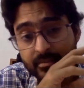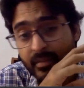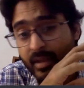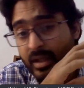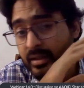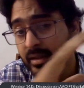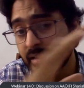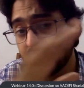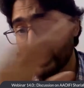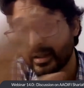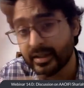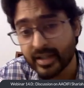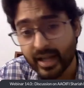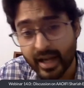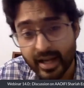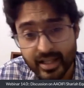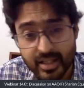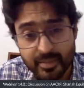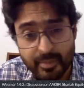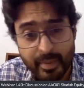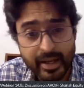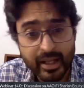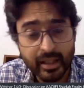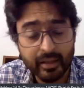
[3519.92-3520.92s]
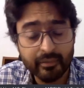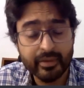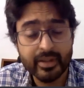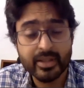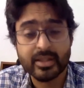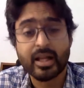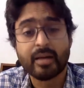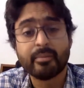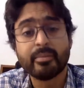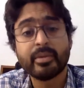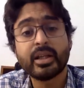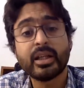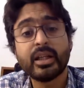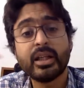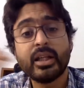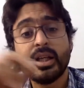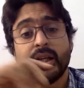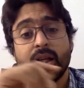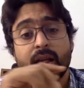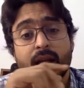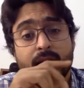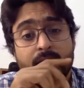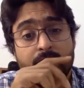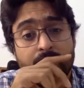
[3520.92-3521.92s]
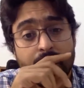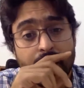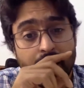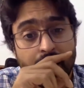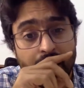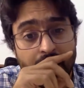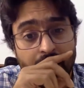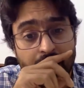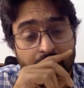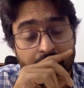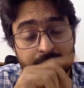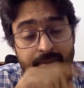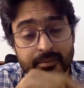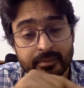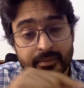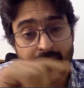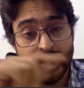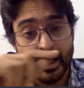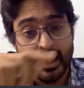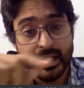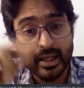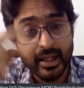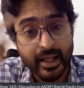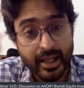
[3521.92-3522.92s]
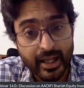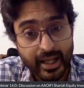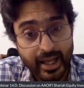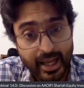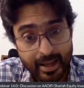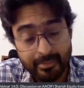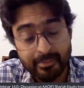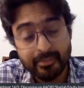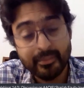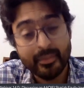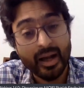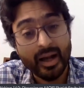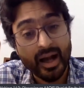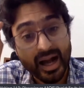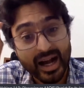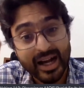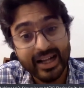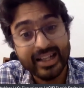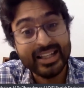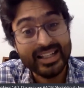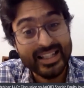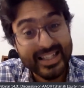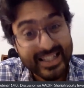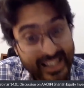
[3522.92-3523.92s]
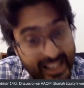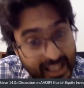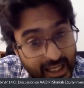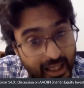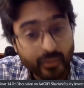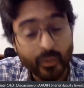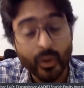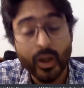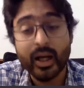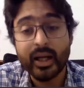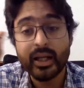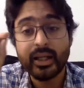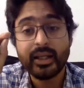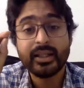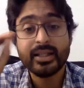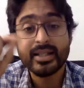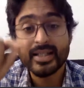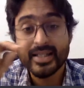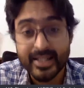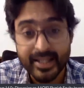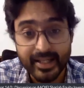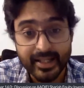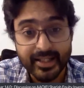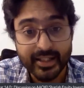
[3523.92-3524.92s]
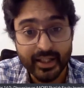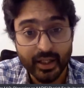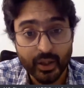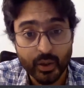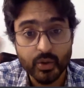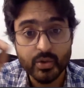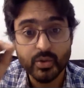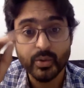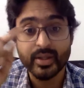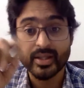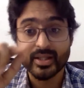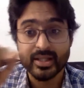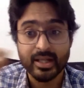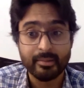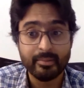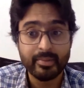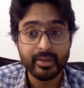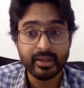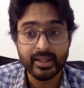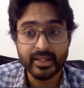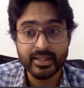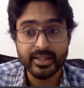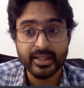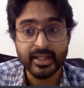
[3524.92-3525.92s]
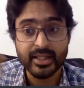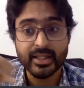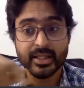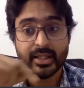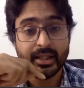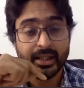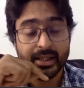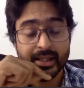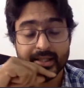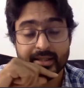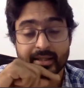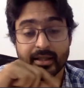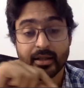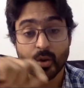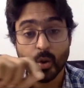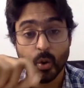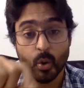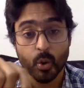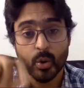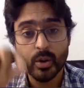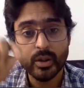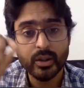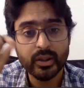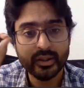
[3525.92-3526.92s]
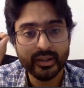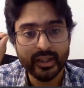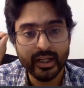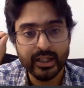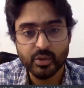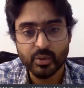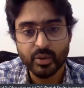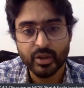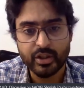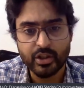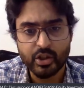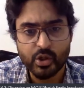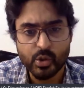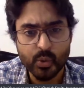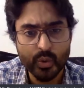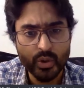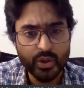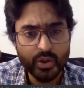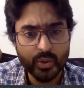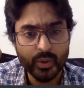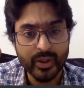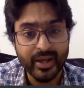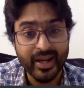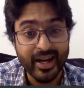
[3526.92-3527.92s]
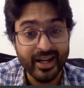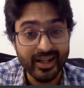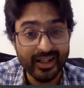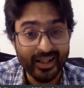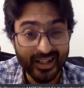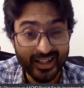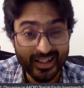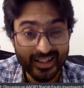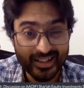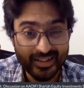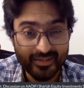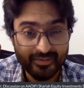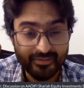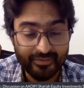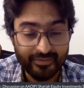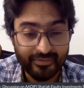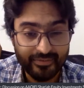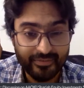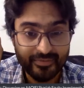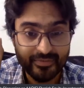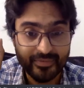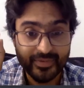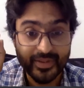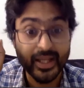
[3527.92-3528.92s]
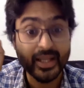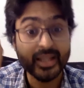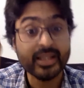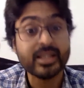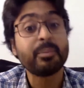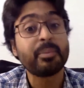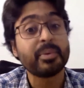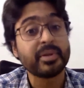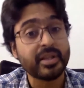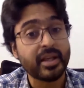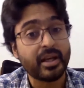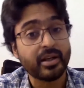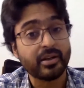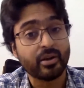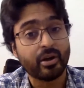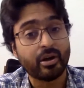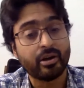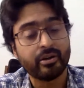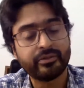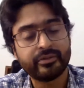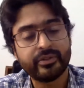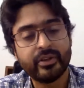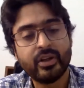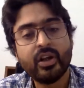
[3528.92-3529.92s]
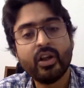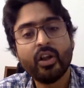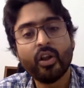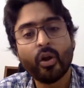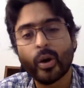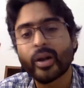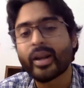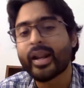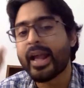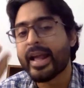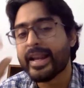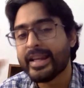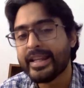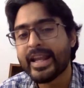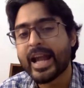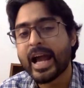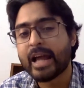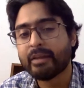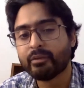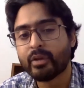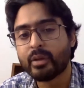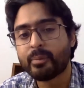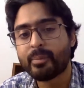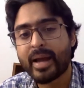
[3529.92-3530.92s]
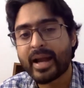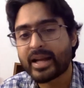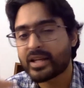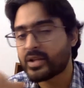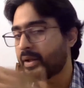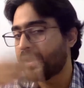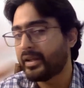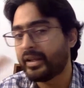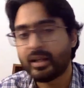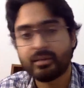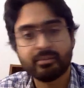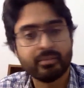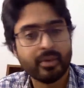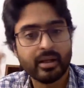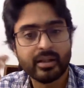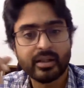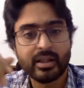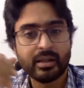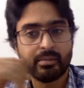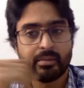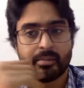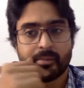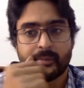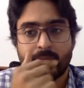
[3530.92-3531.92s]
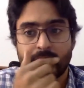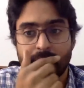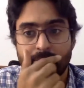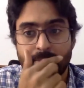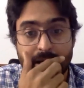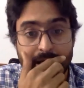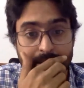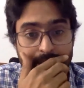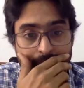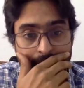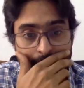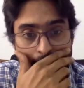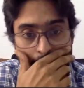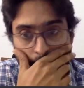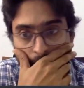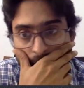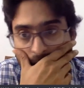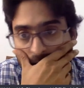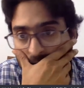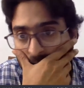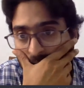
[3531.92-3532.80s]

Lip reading: the entire spelling of Islamically, LAMICLY 60. So Islamically 60 is the code that you can use to get 60% off on any annual packs. You can take multiple markets as